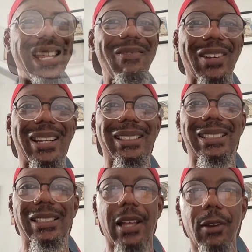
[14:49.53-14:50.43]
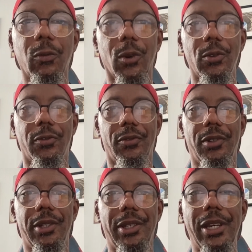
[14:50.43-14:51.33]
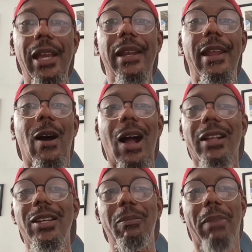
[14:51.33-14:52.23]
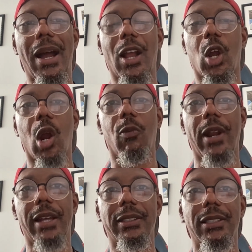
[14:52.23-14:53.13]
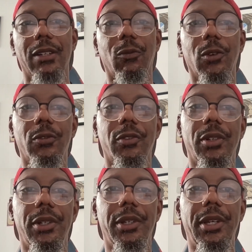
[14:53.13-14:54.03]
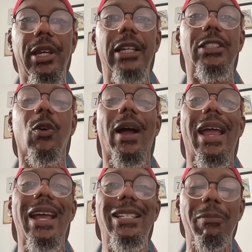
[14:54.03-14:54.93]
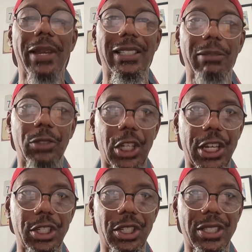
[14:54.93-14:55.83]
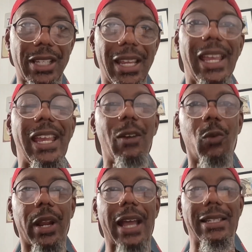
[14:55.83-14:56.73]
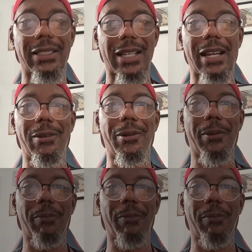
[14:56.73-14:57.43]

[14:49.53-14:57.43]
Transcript: even a sunroof. Now, I couldn't buy a car without a sunroof, so I had to make some changes in what I desired.